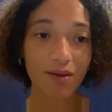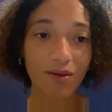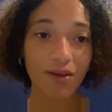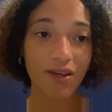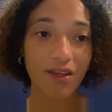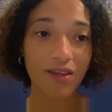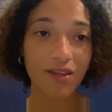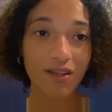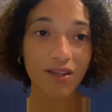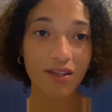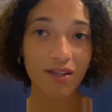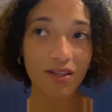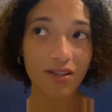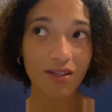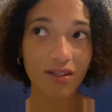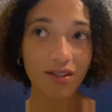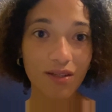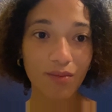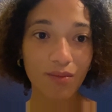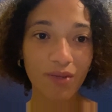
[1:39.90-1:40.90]
And
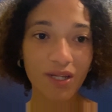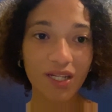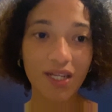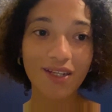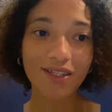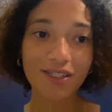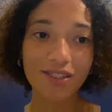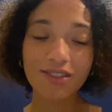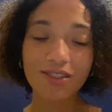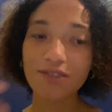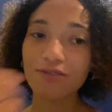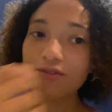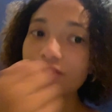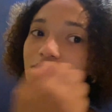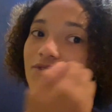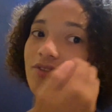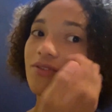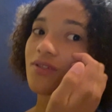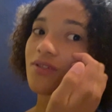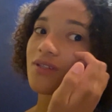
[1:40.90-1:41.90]
then my dad needs to do a
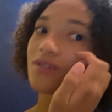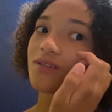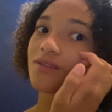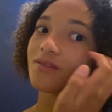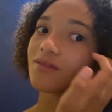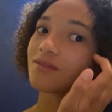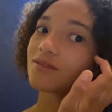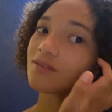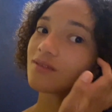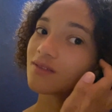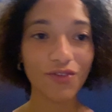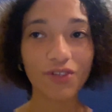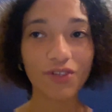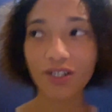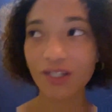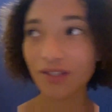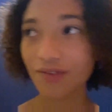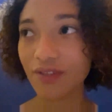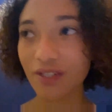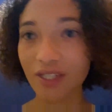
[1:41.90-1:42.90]
few things. We're
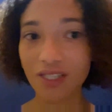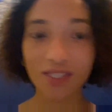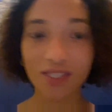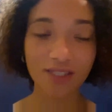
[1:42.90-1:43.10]
gonna leave like at